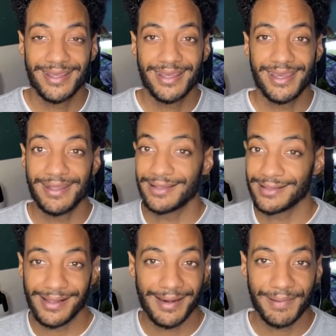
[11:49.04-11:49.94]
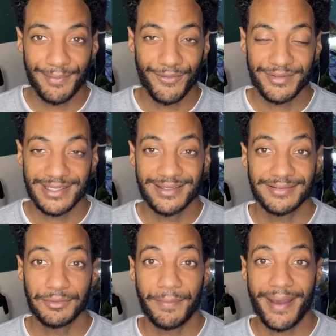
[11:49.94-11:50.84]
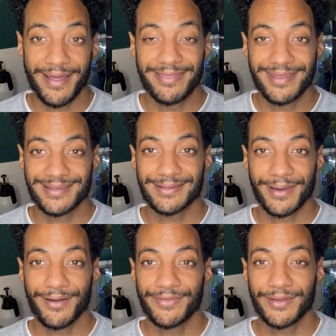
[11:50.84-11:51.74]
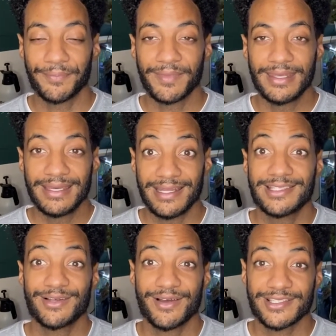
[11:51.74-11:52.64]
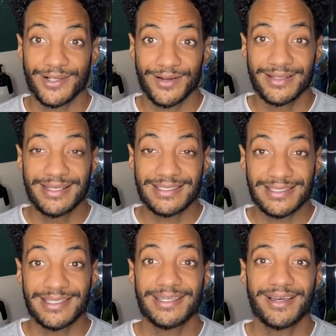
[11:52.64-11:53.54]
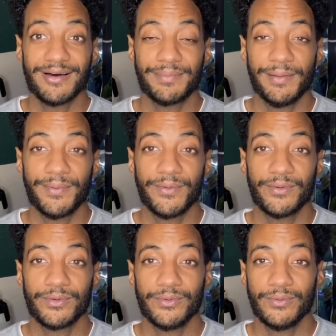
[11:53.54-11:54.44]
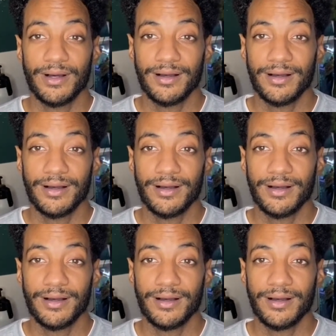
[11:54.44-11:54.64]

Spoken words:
And a lot of people have said nothing but bad things about them until I start seeking out people who